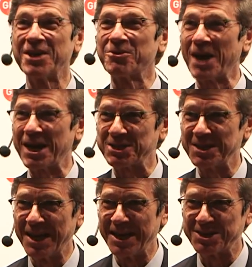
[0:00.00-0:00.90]

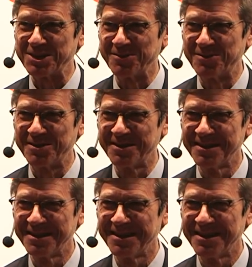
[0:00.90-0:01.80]
Congratulations.
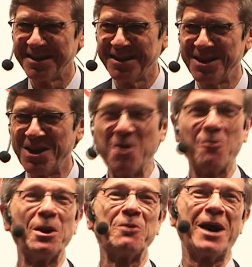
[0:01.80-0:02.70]

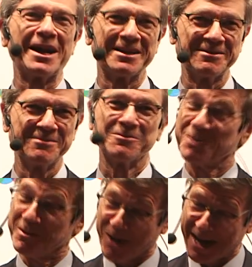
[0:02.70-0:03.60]
We want
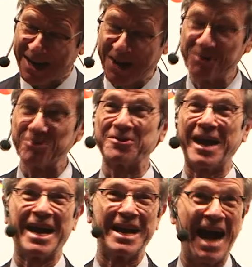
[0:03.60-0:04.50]
to
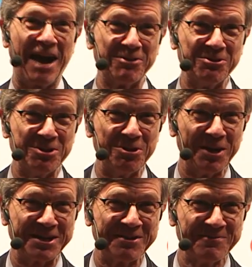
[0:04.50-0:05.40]
understand how you
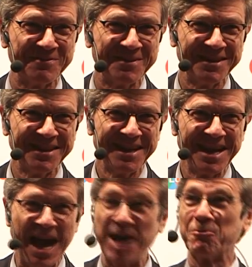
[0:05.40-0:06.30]
do it,
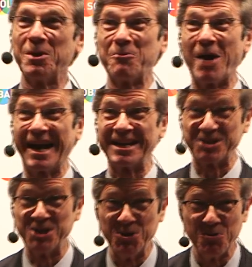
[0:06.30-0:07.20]
and we want
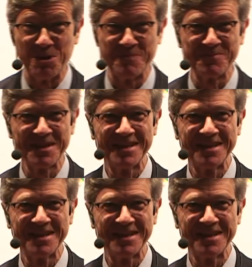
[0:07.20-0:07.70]
it too.